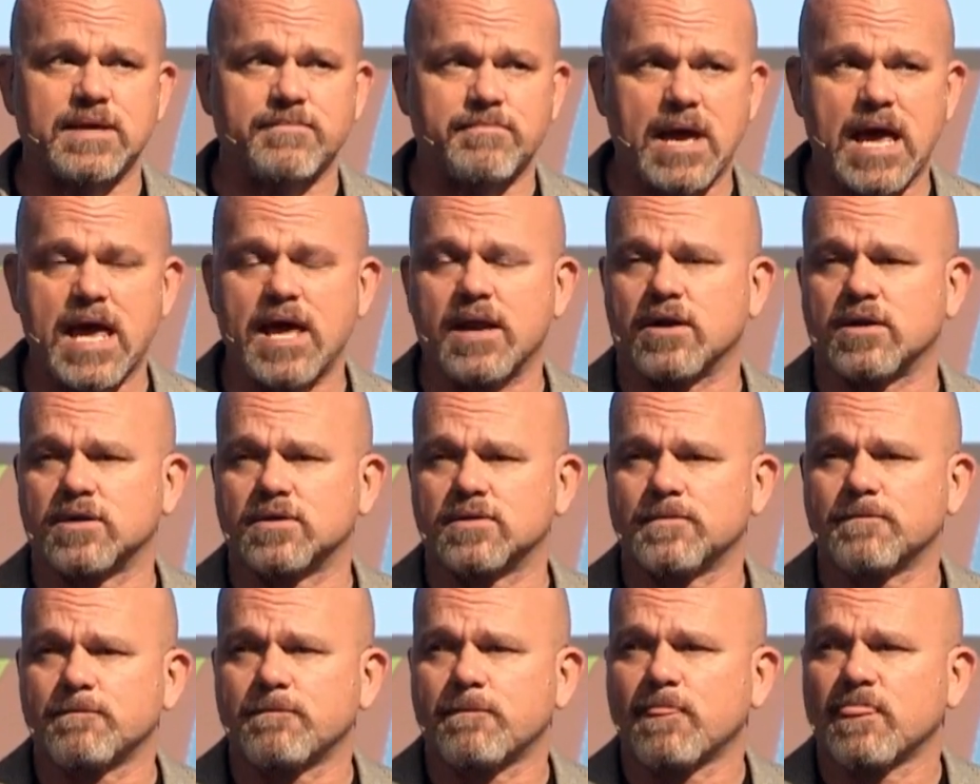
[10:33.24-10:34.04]
matter,
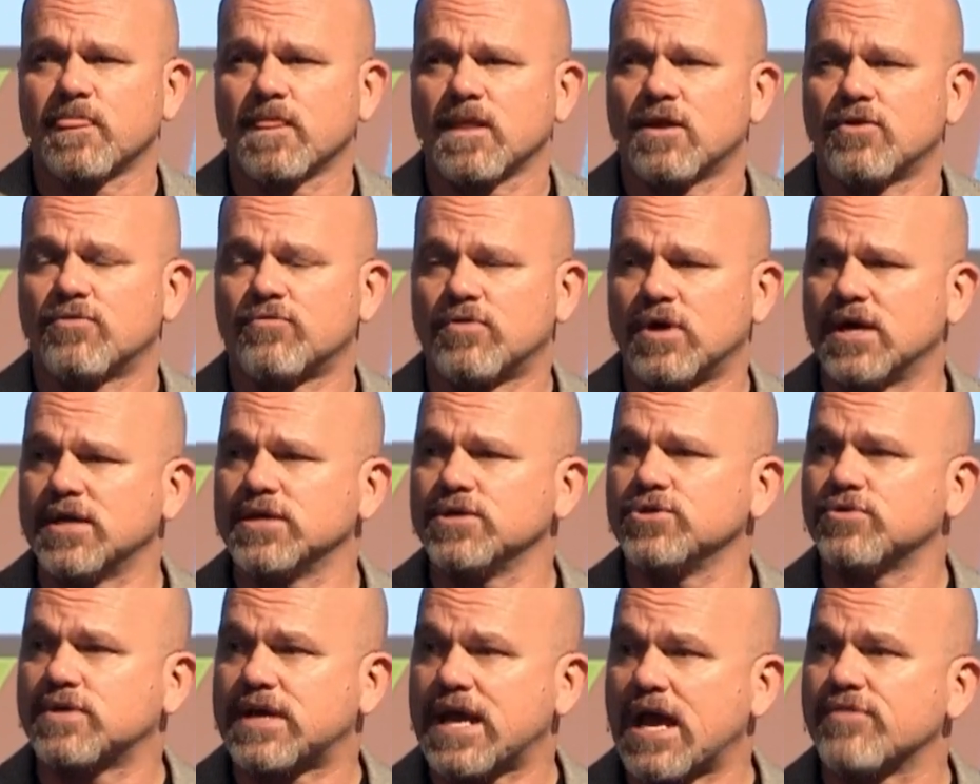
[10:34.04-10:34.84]

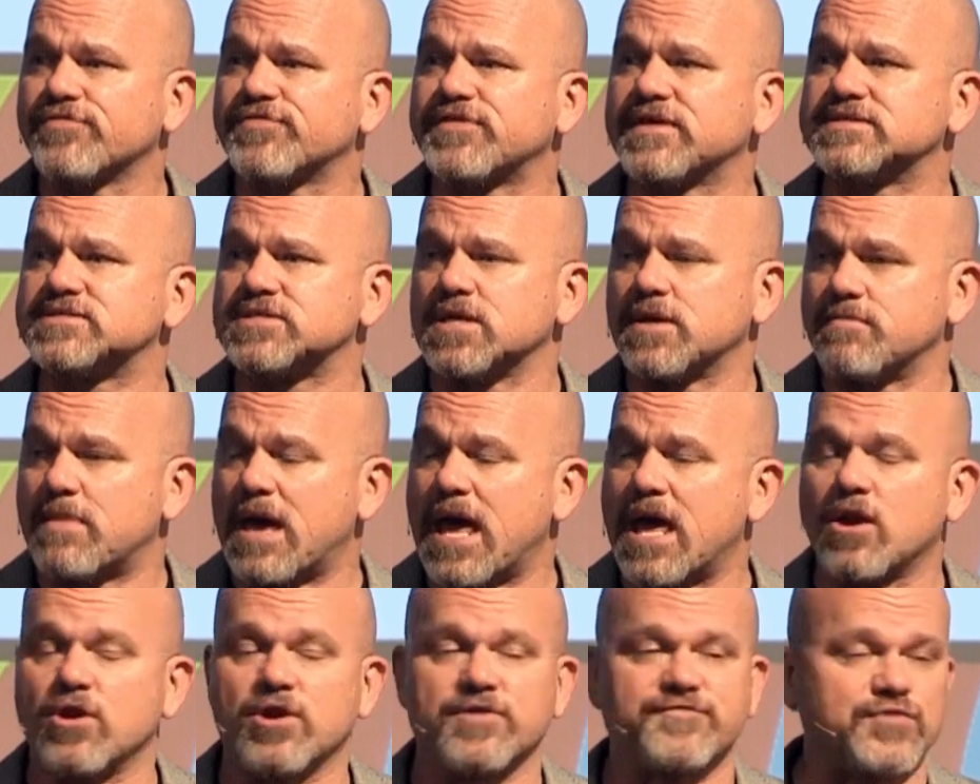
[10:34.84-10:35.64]
right? You count that
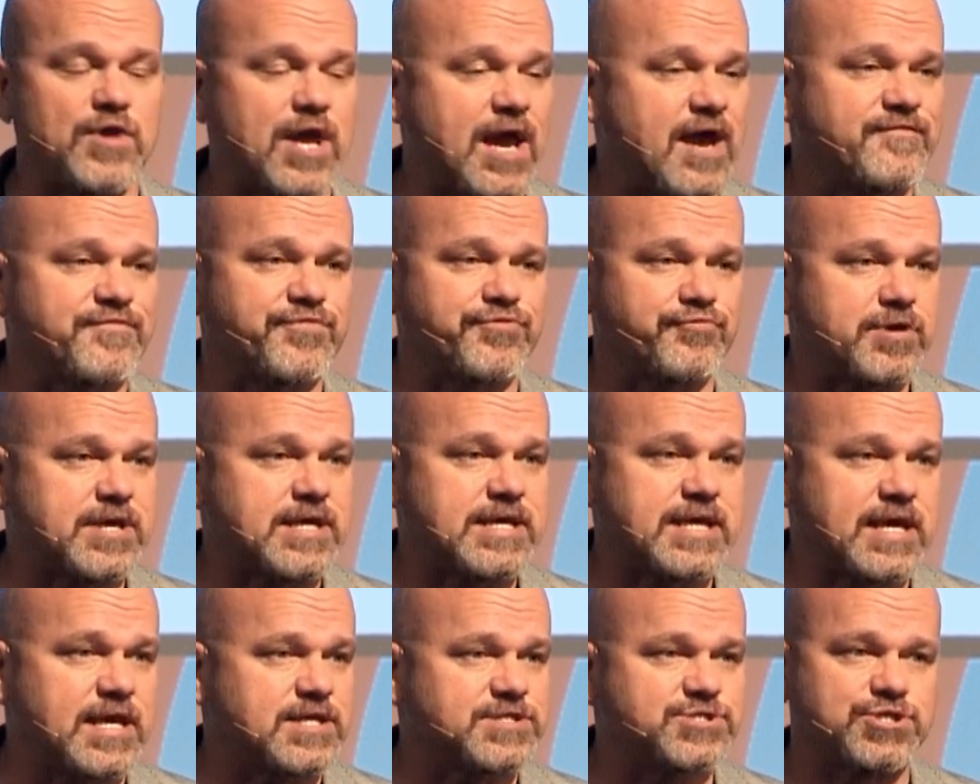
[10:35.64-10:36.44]
matter. If you have 3
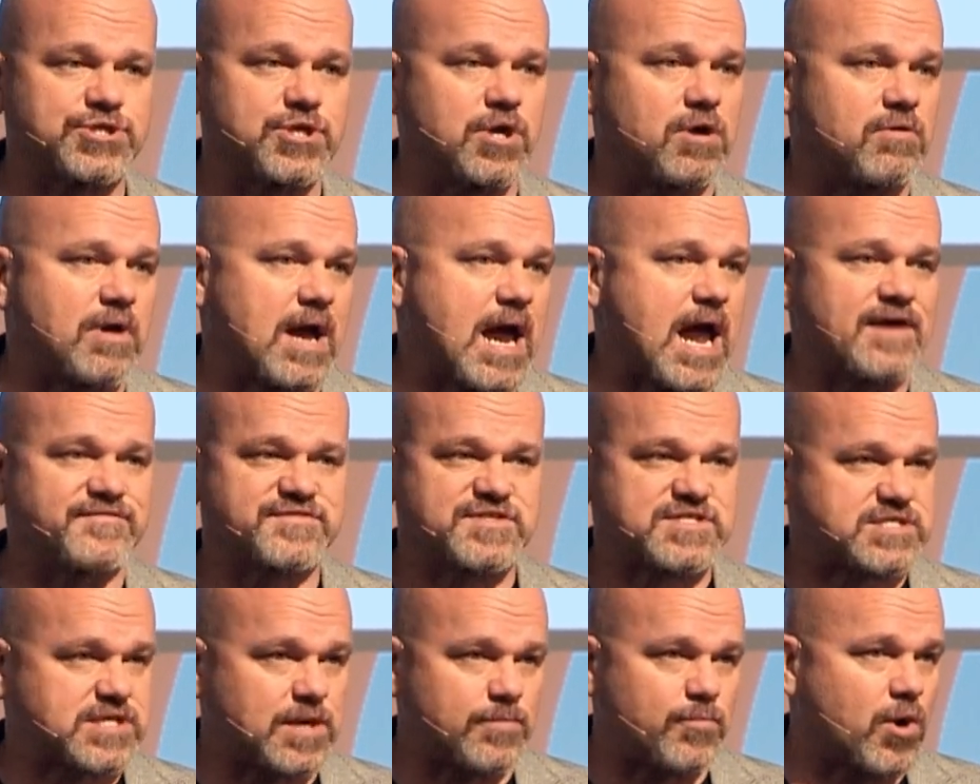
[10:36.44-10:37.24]
kids, you don't
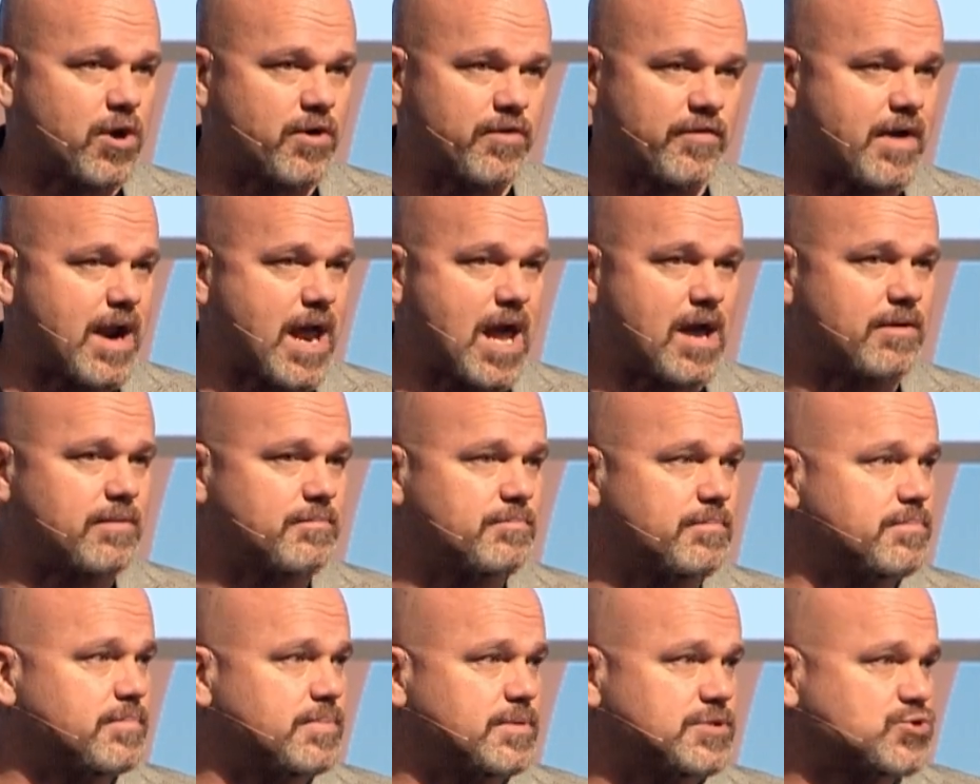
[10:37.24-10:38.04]
have somewhere
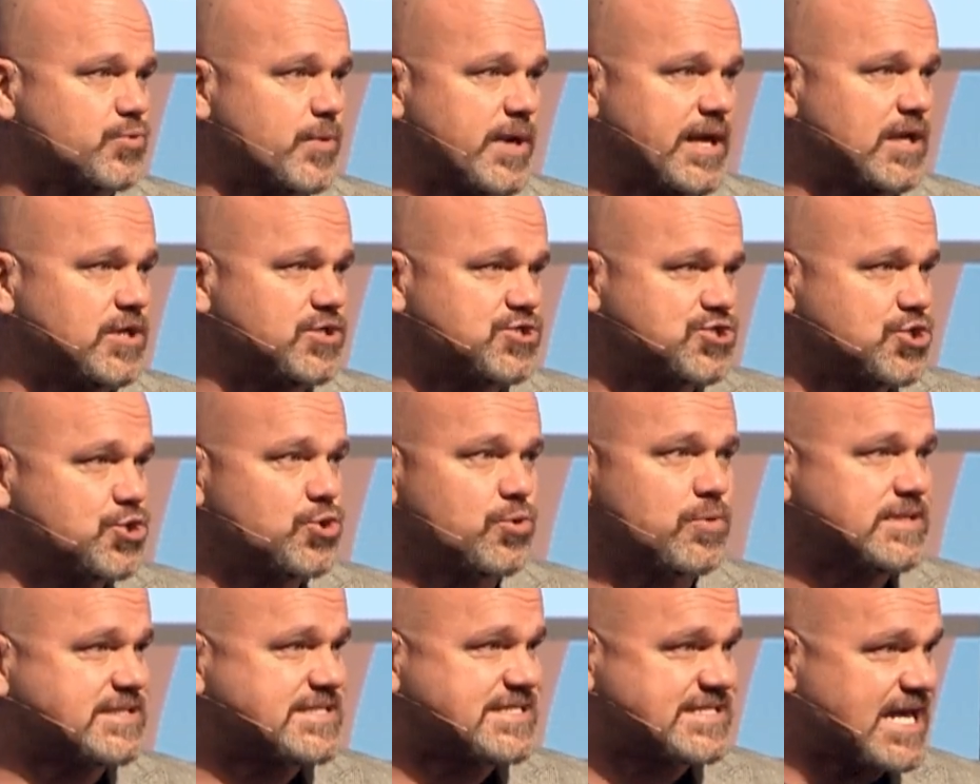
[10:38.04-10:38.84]
around between
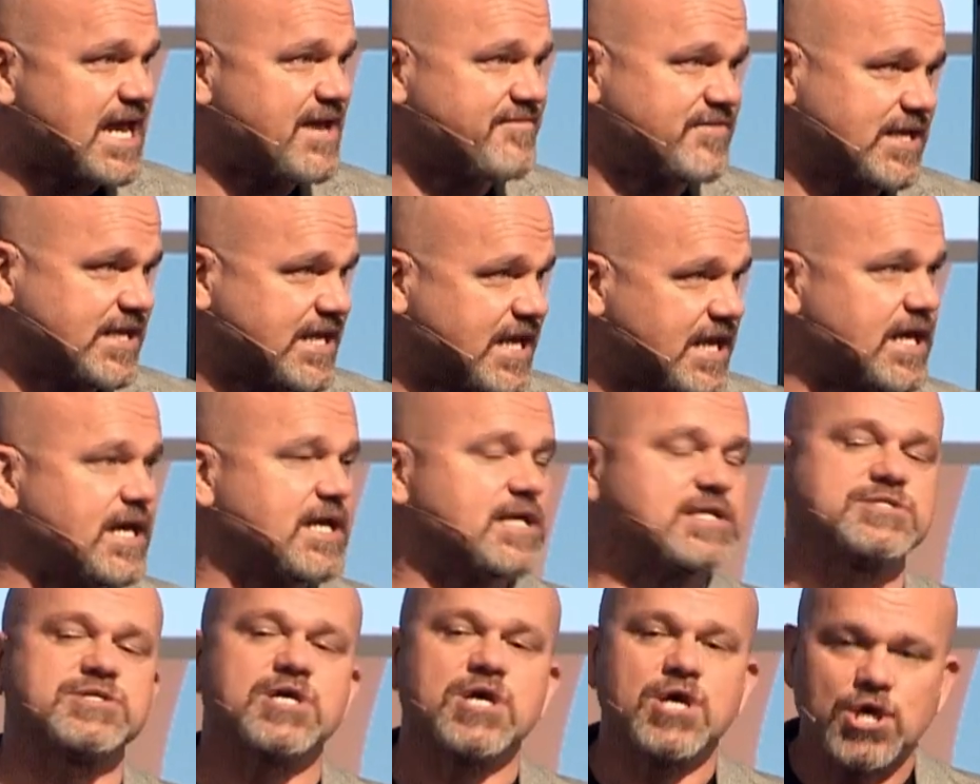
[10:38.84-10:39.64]
2 and 7
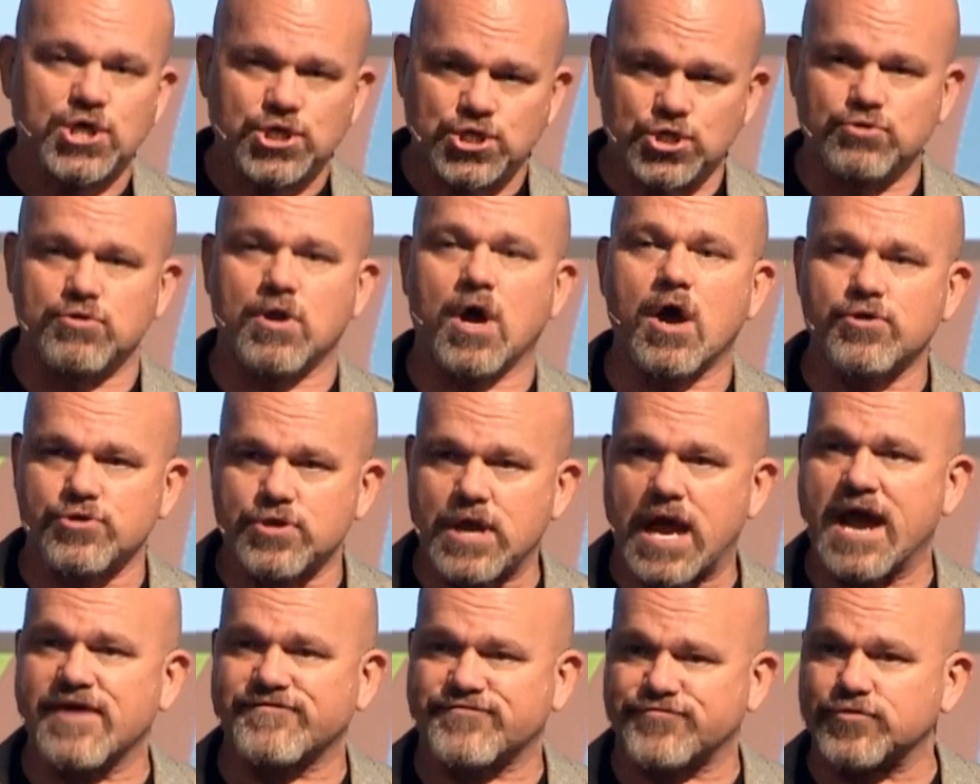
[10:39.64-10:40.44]
kids. You know
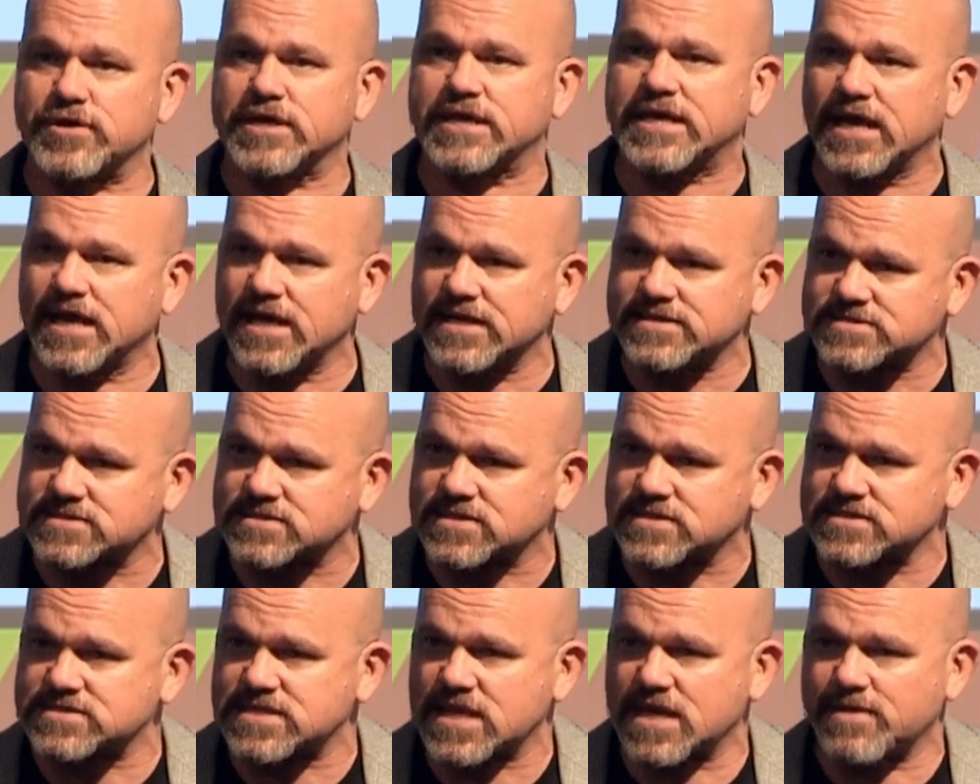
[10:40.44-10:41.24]
you have 3 kids
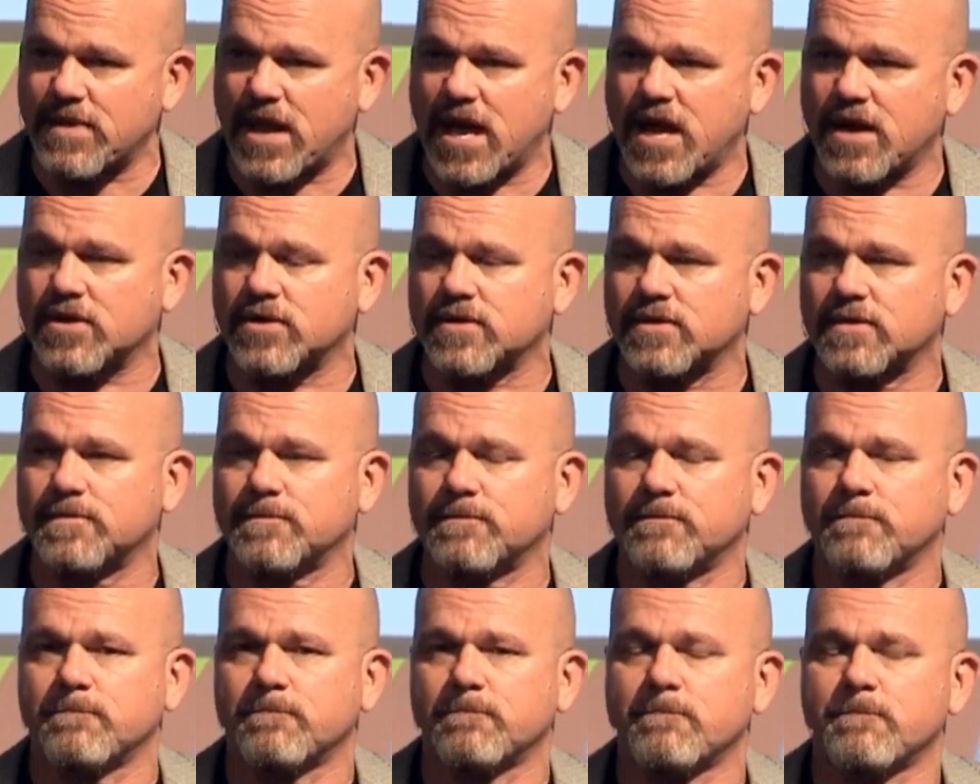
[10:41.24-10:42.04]
because they matter.
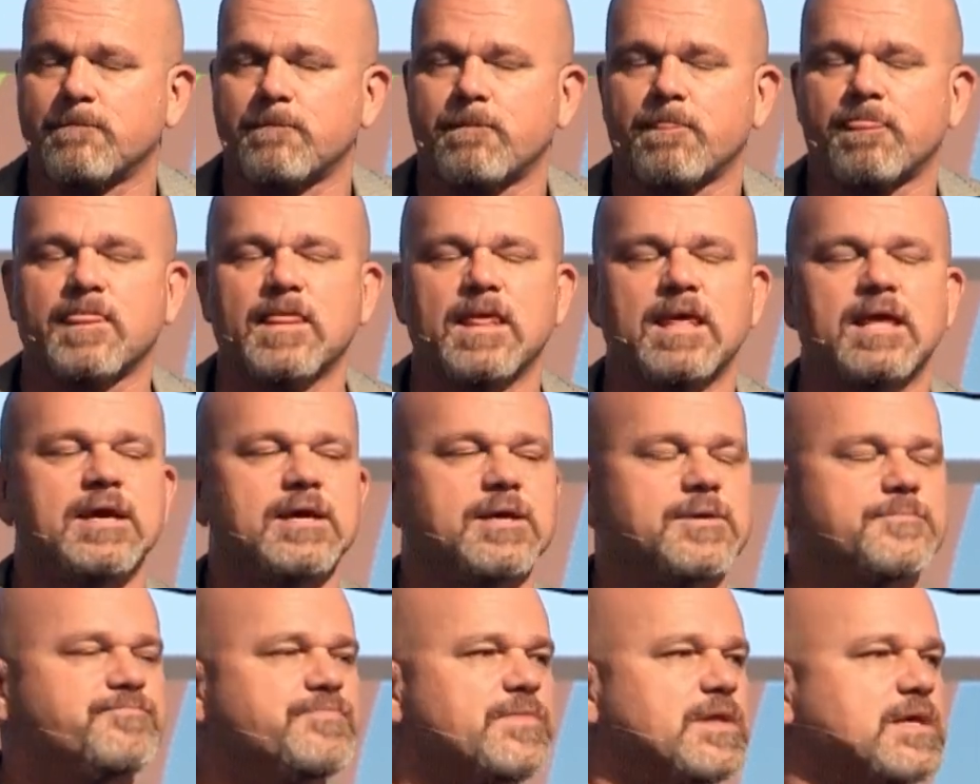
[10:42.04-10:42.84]

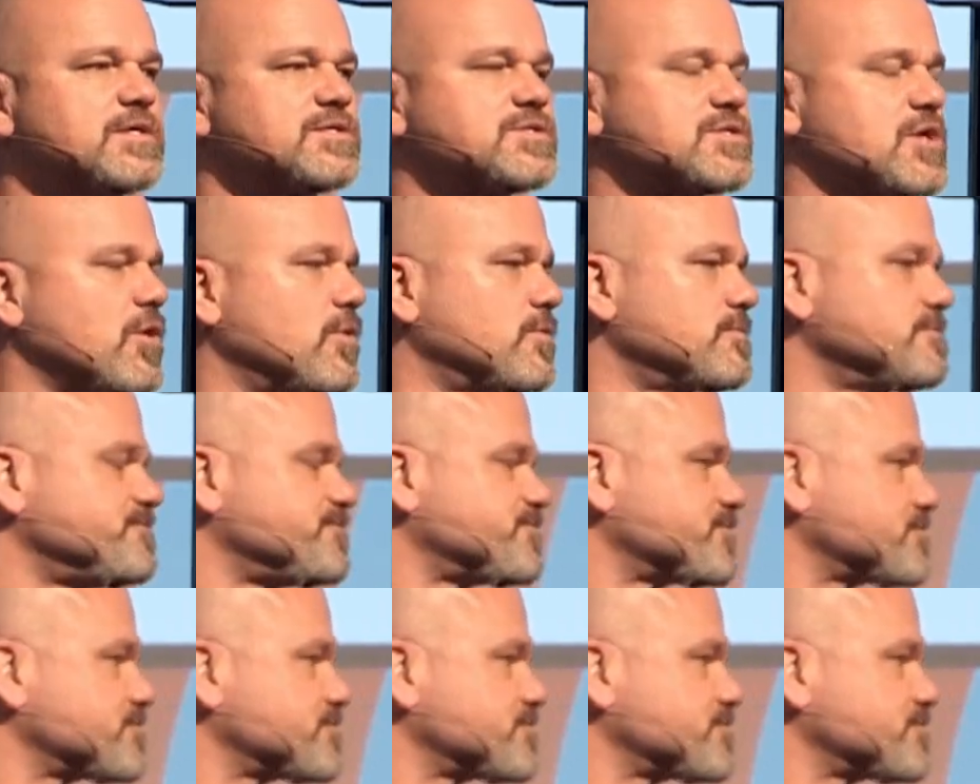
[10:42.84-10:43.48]
So